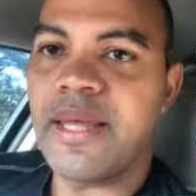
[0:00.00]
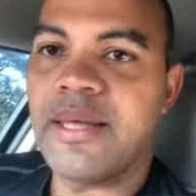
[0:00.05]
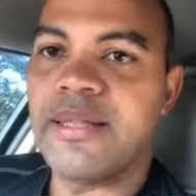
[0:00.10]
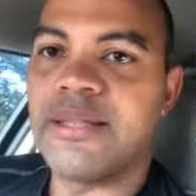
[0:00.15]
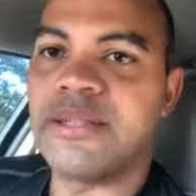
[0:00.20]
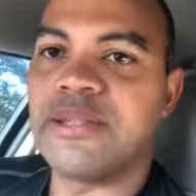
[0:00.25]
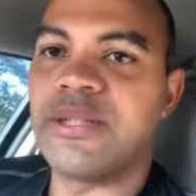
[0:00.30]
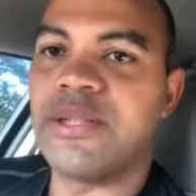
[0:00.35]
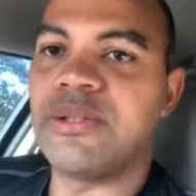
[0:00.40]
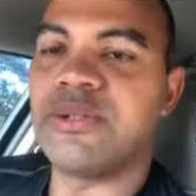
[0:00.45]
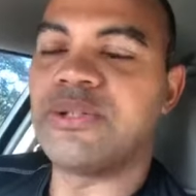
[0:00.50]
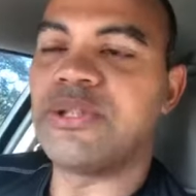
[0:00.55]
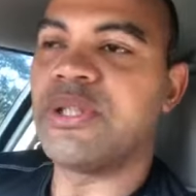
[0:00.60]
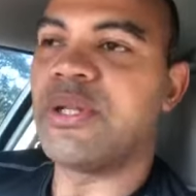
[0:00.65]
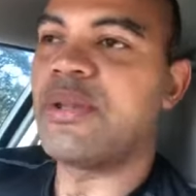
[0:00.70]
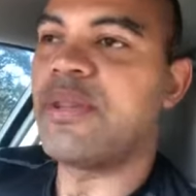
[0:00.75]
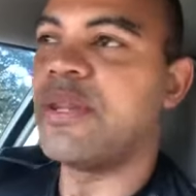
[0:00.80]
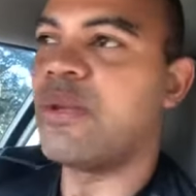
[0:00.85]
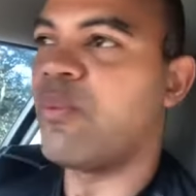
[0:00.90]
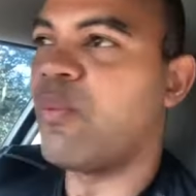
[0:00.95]
So
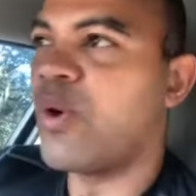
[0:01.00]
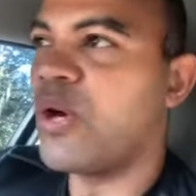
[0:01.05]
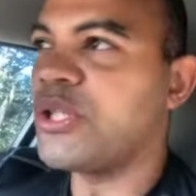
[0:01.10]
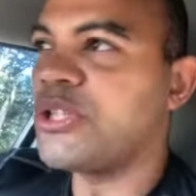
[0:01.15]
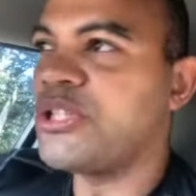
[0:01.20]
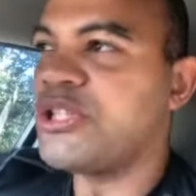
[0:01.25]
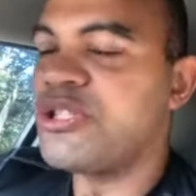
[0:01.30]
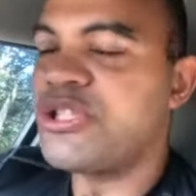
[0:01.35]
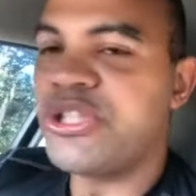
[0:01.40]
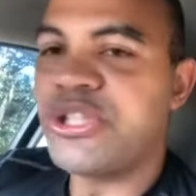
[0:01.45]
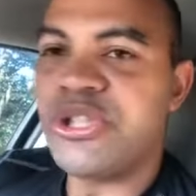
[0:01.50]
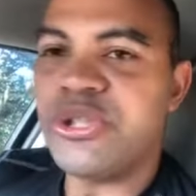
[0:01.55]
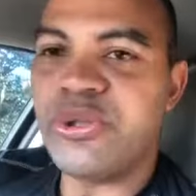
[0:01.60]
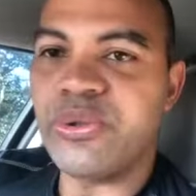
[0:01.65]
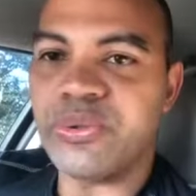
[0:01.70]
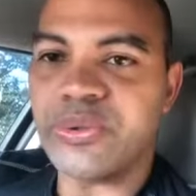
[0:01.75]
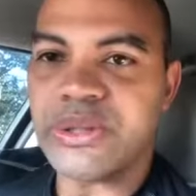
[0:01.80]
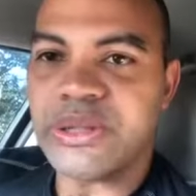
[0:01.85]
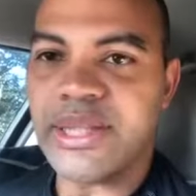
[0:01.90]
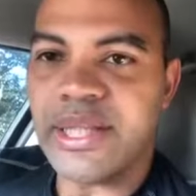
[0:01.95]
the words you
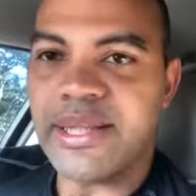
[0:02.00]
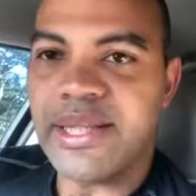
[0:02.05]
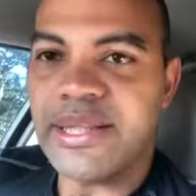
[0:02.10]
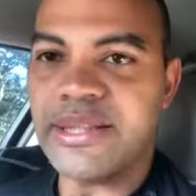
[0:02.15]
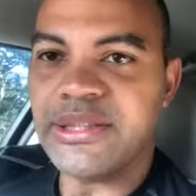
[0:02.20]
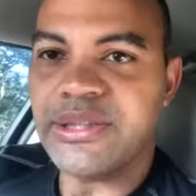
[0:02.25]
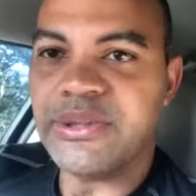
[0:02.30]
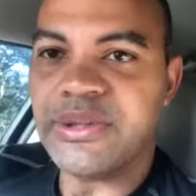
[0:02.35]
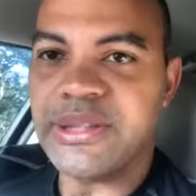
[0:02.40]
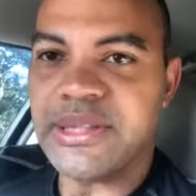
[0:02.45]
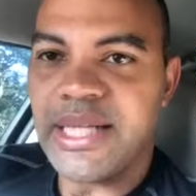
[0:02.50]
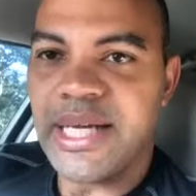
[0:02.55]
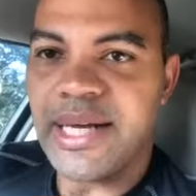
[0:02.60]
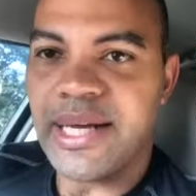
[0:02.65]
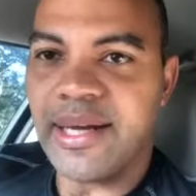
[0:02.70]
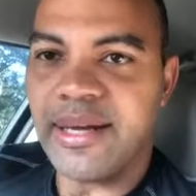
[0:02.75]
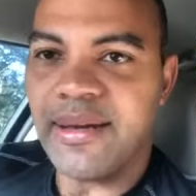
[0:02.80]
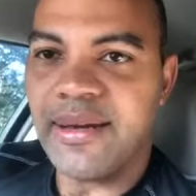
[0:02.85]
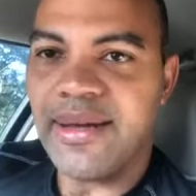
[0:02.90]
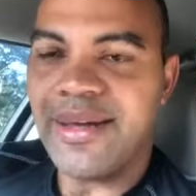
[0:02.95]
choose, the things you
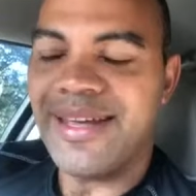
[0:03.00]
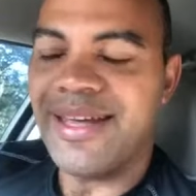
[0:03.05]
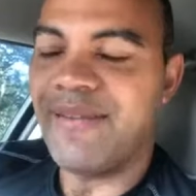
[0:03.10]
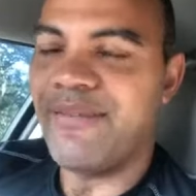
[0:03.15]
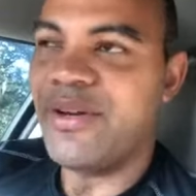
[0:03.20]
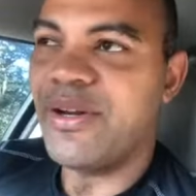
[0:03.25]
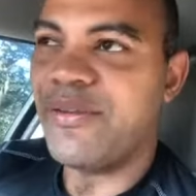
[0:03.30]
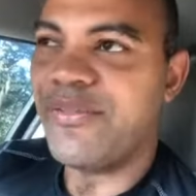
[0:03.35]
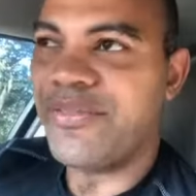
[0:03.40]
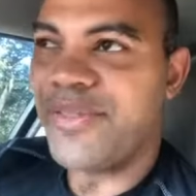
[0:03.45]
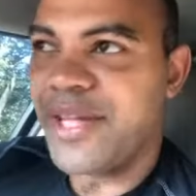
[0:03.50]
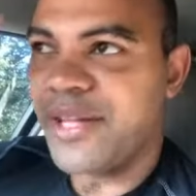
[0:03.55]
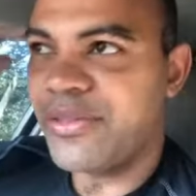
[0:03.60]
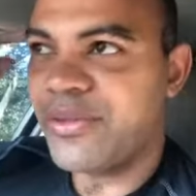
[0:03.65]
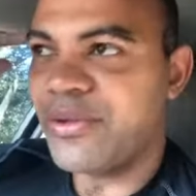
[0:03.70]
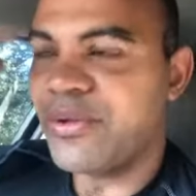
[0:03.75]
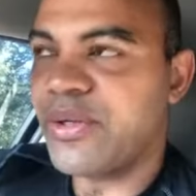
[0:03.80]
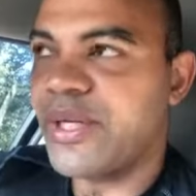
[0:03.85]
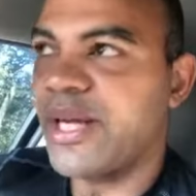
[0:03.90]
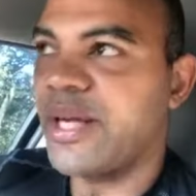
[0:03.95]
say, if you don't think
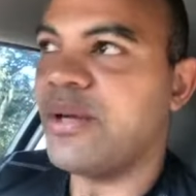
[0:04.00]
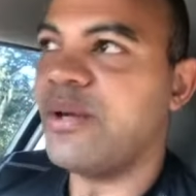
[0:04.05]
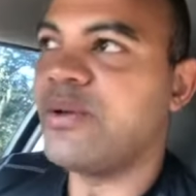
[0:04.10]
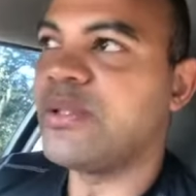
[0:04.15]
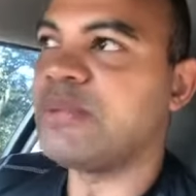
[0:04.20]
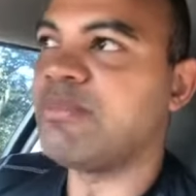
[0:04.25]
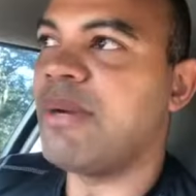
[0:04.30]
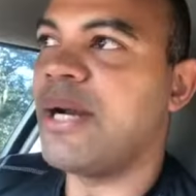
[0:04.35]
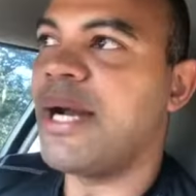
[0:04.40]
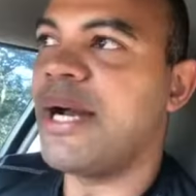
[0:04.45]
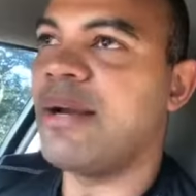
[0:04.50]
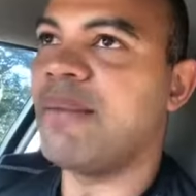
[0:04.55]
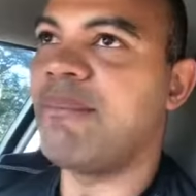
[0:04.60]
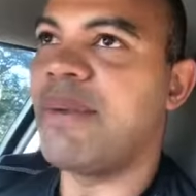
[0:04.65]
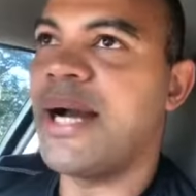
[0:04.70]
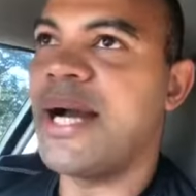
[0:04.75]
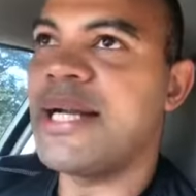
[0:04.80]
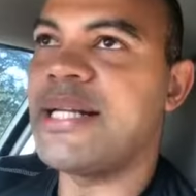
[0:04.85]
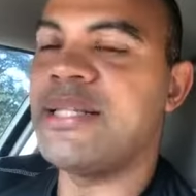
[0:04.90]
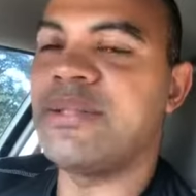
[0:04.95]
through, okay, who is my
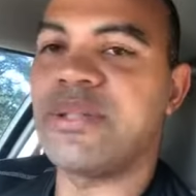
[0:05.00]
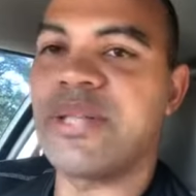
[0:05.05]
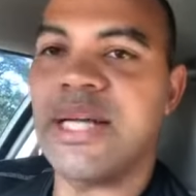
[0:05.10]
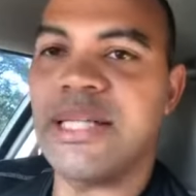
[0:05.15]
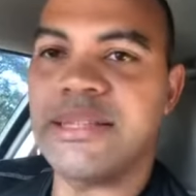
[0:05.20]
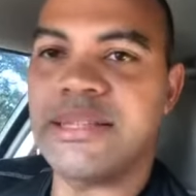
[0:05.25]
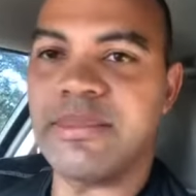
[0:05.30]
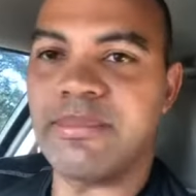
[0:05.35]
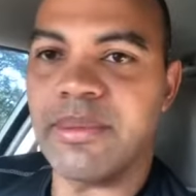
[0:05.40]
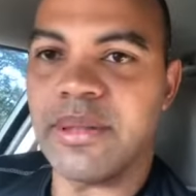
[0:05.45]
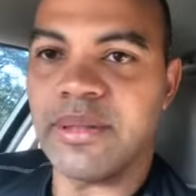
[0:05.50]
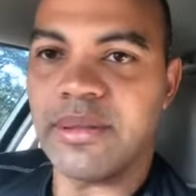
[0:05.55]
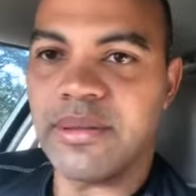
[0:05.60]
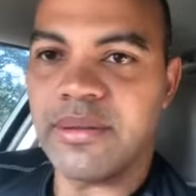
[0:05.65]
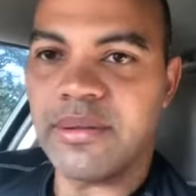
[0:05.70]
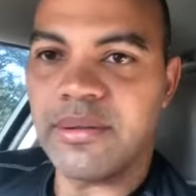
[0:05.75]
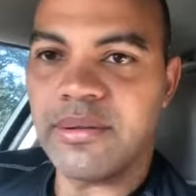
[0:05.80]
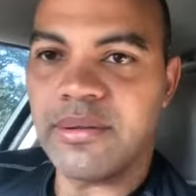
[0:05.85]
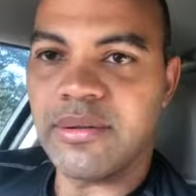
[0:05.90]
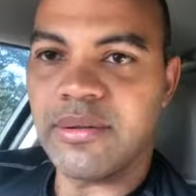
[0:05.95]
ideal customer?
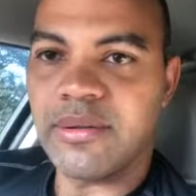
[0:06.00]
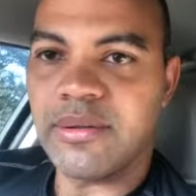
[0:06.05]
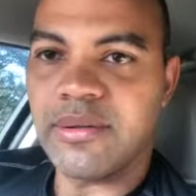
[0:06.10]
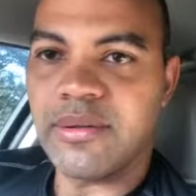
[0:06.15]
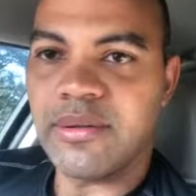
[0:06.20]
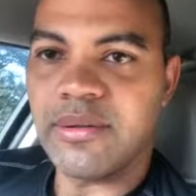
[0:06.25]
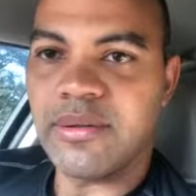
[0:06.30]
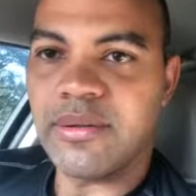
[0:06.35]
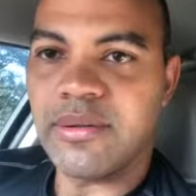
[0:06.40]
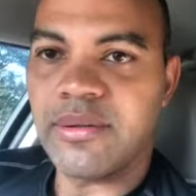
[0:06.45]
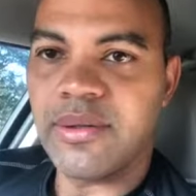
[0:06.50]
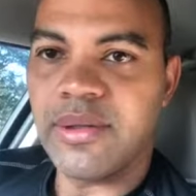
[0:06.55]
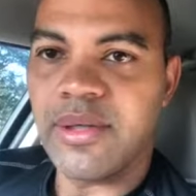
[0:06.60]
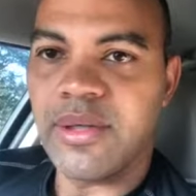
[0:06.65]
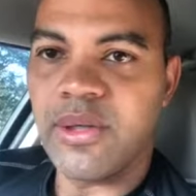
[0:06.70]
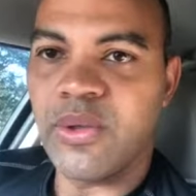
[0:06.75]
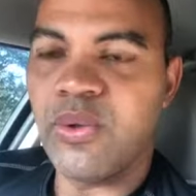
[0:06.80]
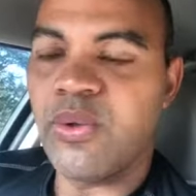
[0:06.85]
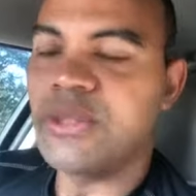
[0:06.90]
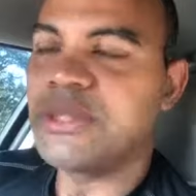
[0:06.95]

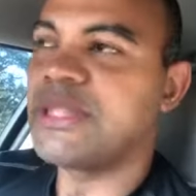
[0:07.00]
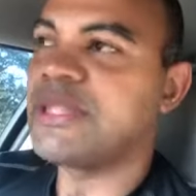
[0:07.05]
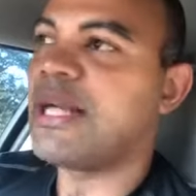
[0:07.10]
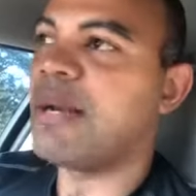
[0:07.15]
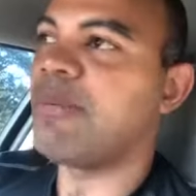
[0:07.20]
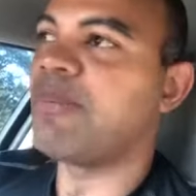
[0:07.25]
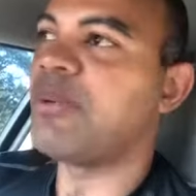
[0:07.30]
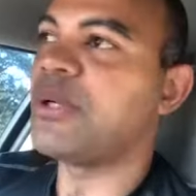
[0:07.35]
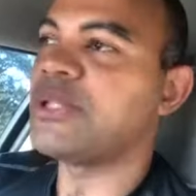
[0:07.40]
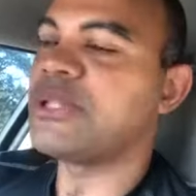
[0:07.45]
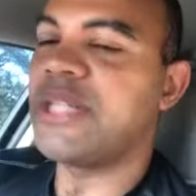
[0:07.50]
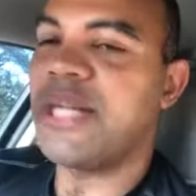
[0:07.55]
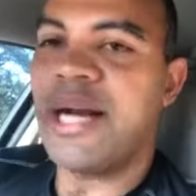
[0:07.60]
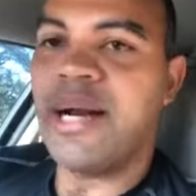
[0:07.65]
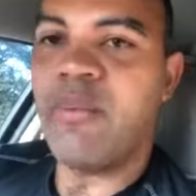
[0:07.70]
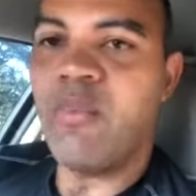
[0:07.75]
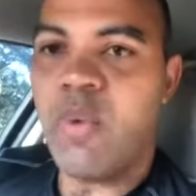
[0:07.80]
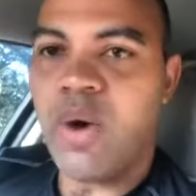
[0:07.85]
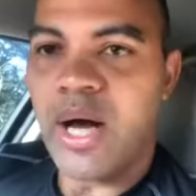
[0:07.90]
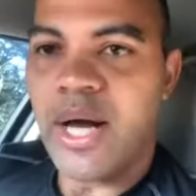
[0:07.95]
Who is the type of person I
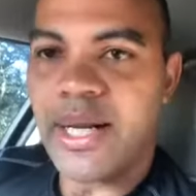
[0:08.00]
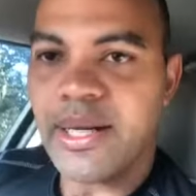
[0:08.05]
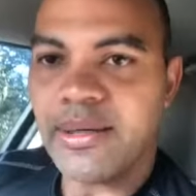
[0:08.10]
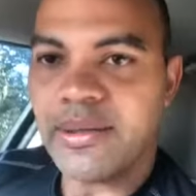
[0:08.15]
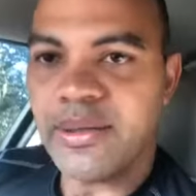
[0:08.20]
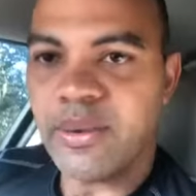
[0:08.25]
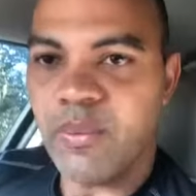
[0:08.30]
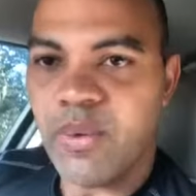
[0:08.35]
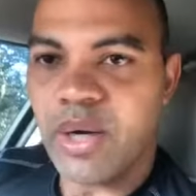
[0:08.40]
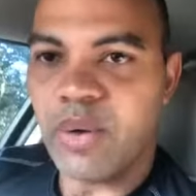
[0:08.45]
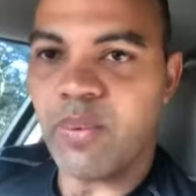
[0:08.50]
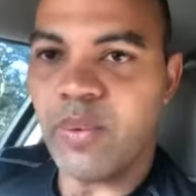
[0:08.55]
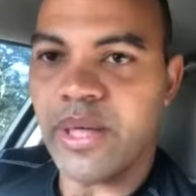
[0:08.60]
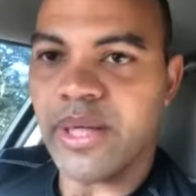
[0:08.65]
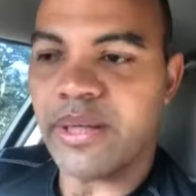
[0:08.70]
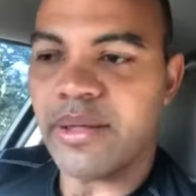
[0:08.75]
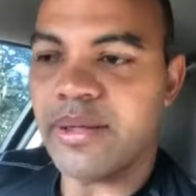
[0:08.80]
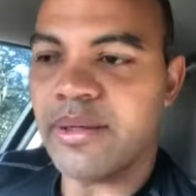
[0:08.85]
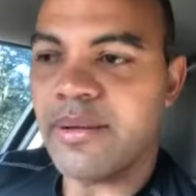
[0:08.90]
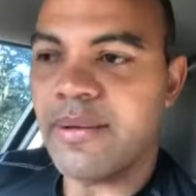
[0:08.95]
want to work
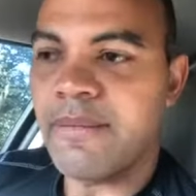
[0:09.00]
with?